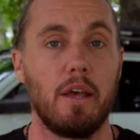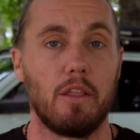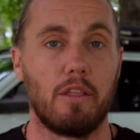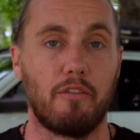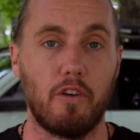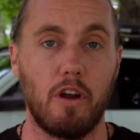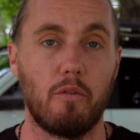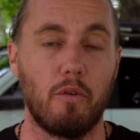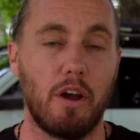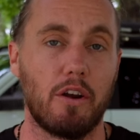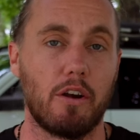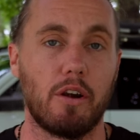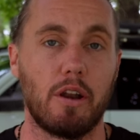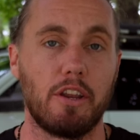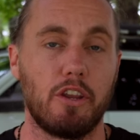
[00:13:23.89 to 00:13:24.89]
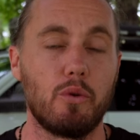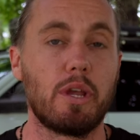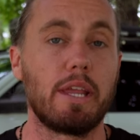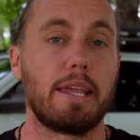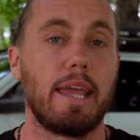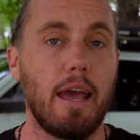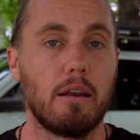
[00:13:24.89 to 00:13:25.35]
the front runner, you
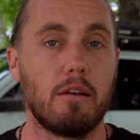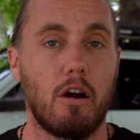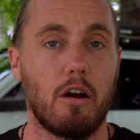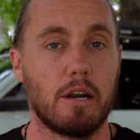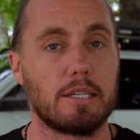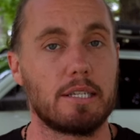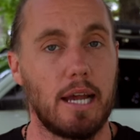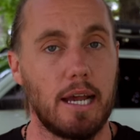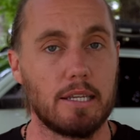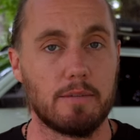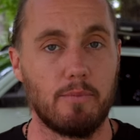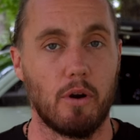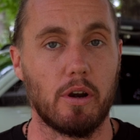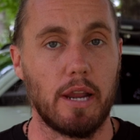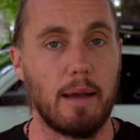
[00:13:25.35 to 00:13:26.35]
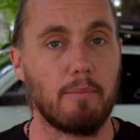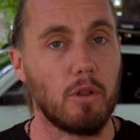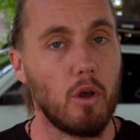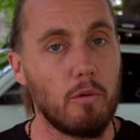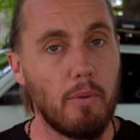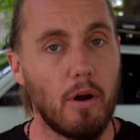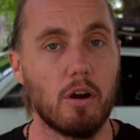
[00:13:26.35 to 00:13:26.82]
can get RSI smart cap
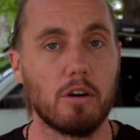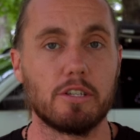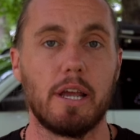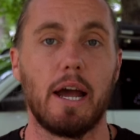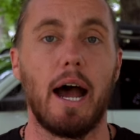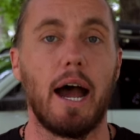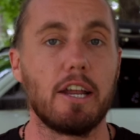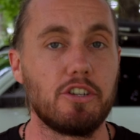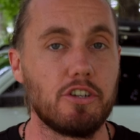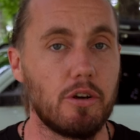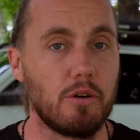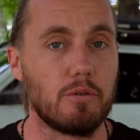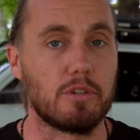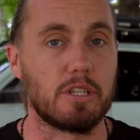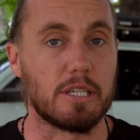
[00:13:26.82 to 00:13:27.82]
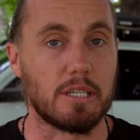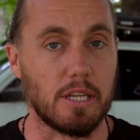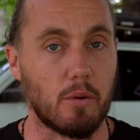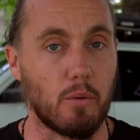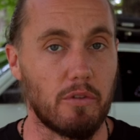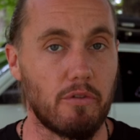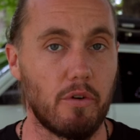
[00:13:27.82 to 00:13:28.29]
load bars. I chose to
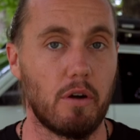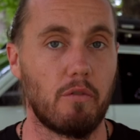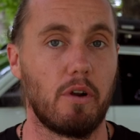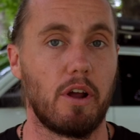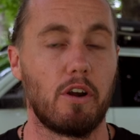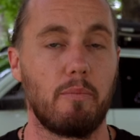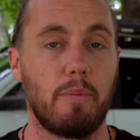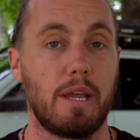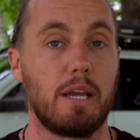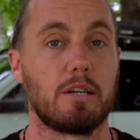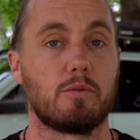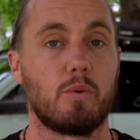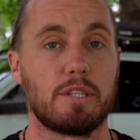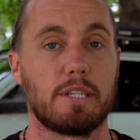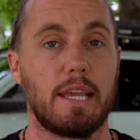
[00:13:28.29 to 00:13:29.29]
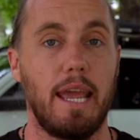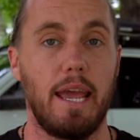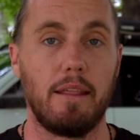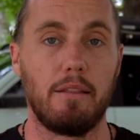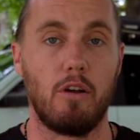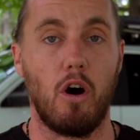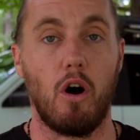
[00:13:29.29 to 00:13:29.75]
stick with front runner because once
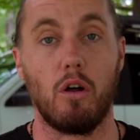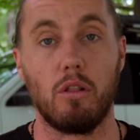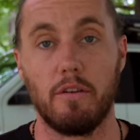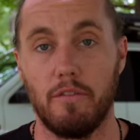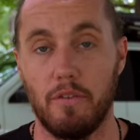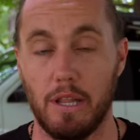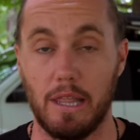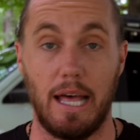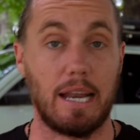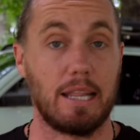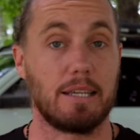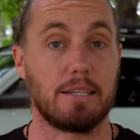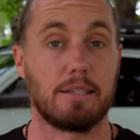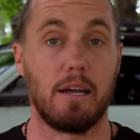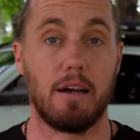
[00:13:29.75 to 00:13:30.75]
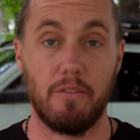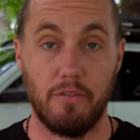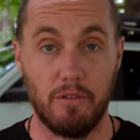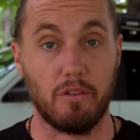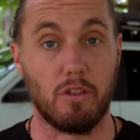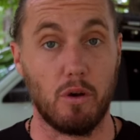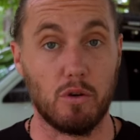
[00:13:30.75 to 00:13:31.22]
again, all of a lot of this stuff,
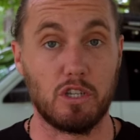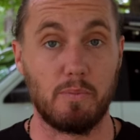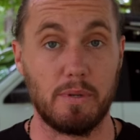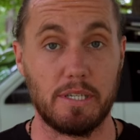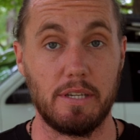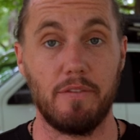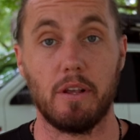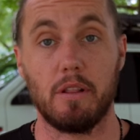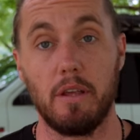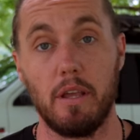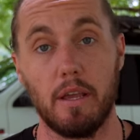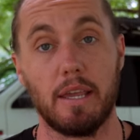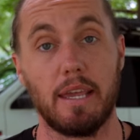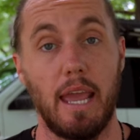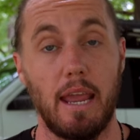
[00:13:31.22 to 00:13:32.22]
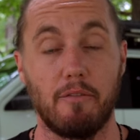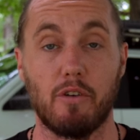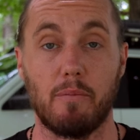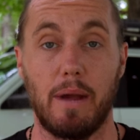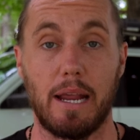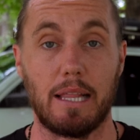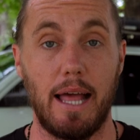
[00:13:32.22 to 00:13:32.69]
those specifically came
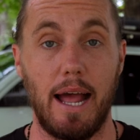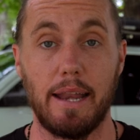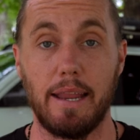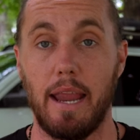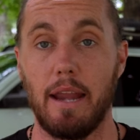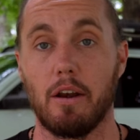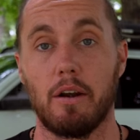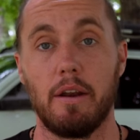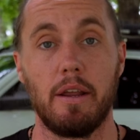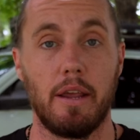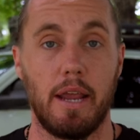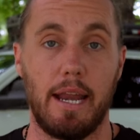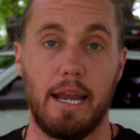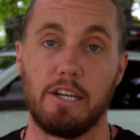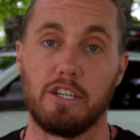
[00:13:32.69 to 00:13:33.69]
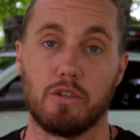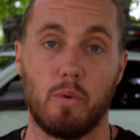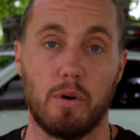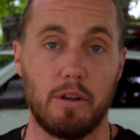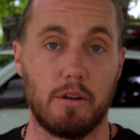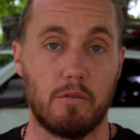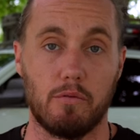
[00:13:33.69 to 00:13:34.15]
from my Gladiator and I just
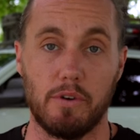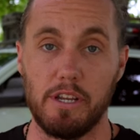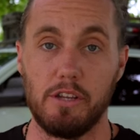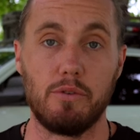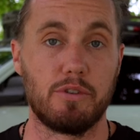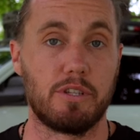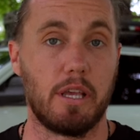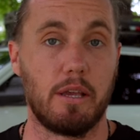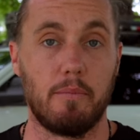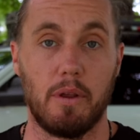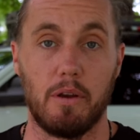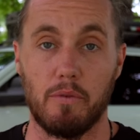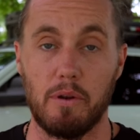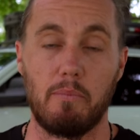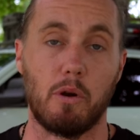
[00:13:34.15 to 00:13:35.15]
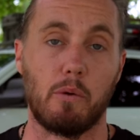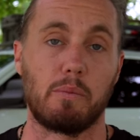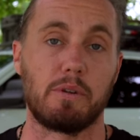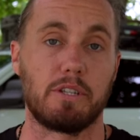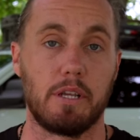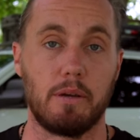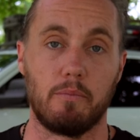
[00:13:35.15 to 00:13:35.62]
wanted to reuse them and
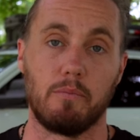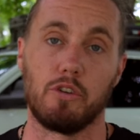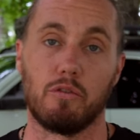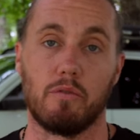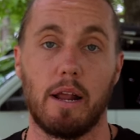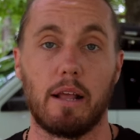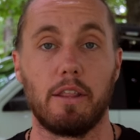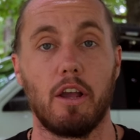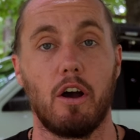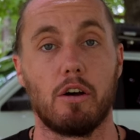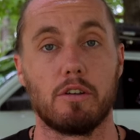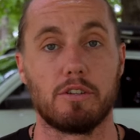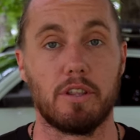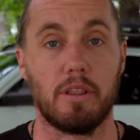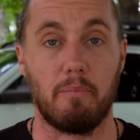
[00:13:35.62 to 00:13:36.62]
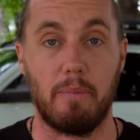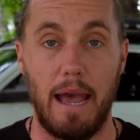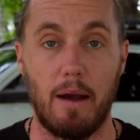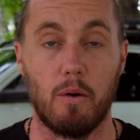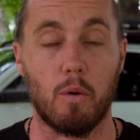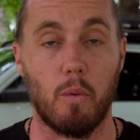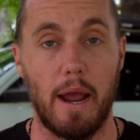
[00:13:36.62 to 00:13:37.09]
repurpose them directly onto the
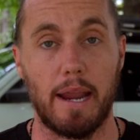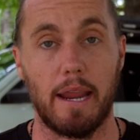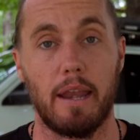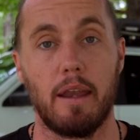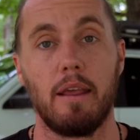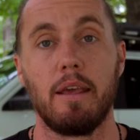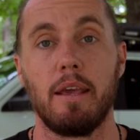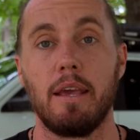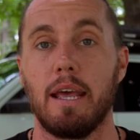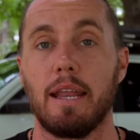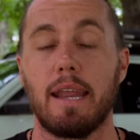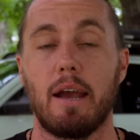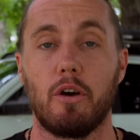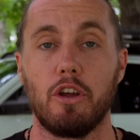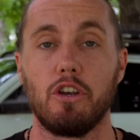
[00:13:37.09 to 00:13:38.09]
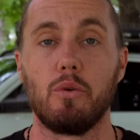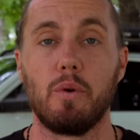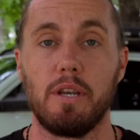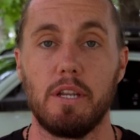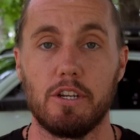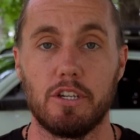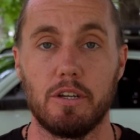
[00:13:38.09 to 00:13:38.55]
Power Wagon. Now a new
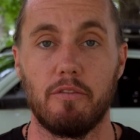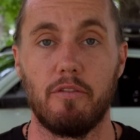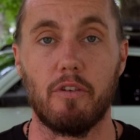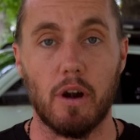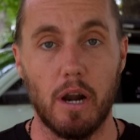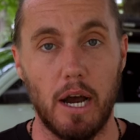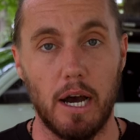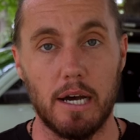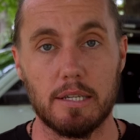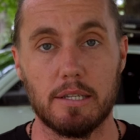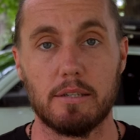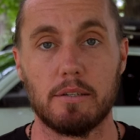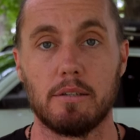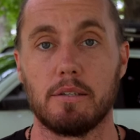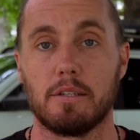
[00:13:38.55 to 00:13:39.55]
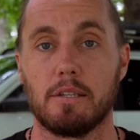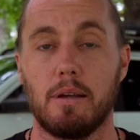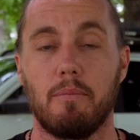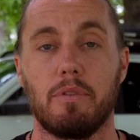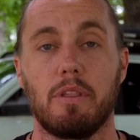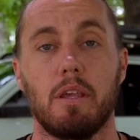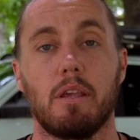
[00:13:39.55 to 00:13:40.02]
addition for us,
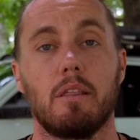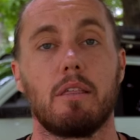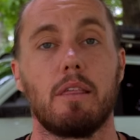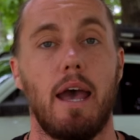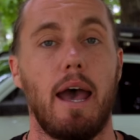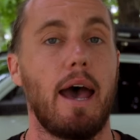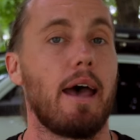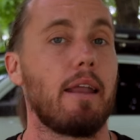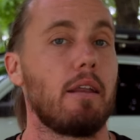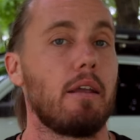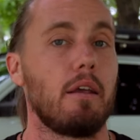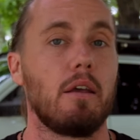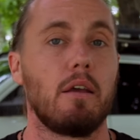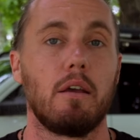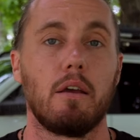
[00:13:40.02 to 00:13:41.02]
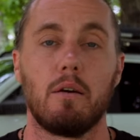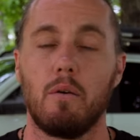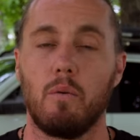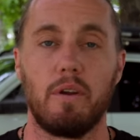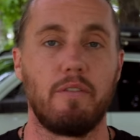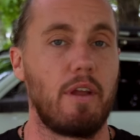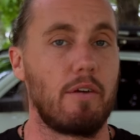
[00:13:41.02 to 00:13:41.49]
something that
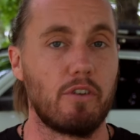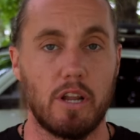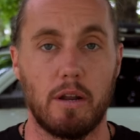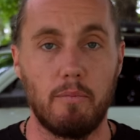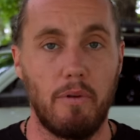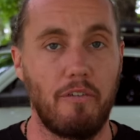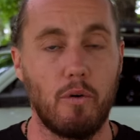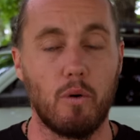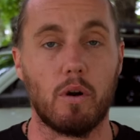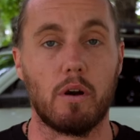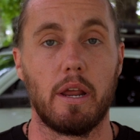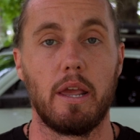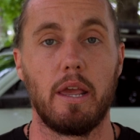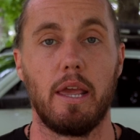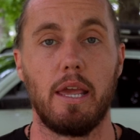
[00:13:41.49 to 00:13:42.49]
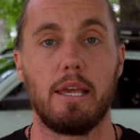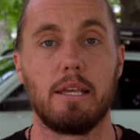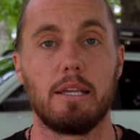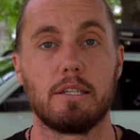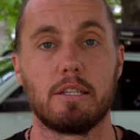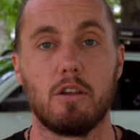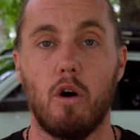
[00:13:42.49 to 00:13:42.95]
we've never done before
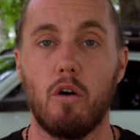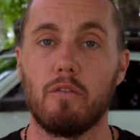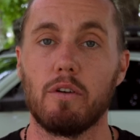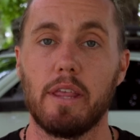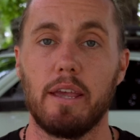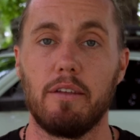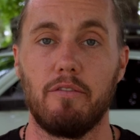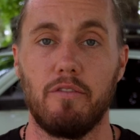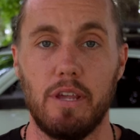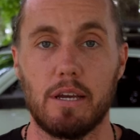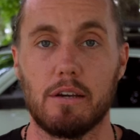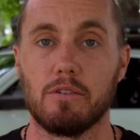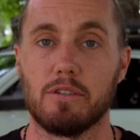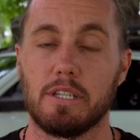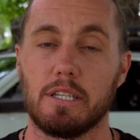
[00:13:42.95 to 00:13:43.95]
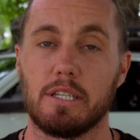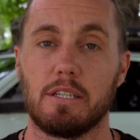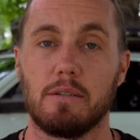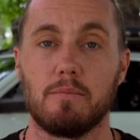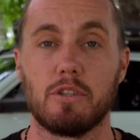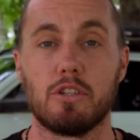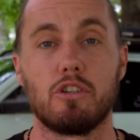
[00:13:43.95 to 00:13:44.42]
is the Overland Vehicle
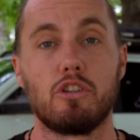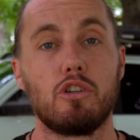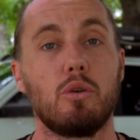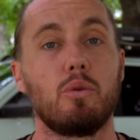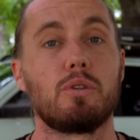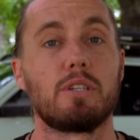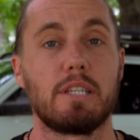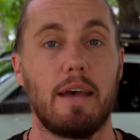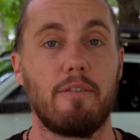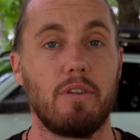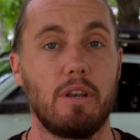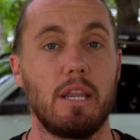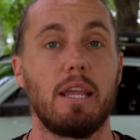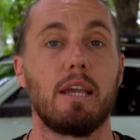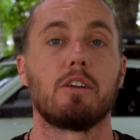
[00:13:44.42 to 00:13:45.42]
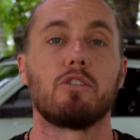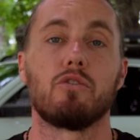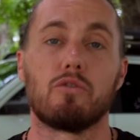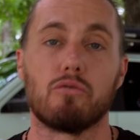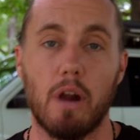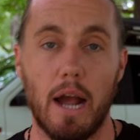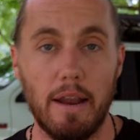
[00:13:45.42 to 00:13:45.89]
Systems 270
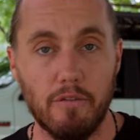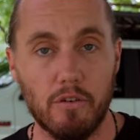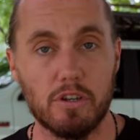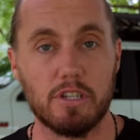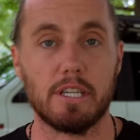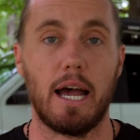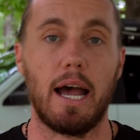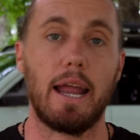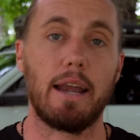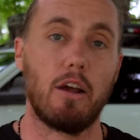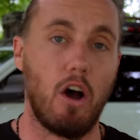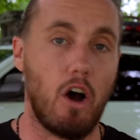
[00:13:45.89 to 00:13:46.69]
driver side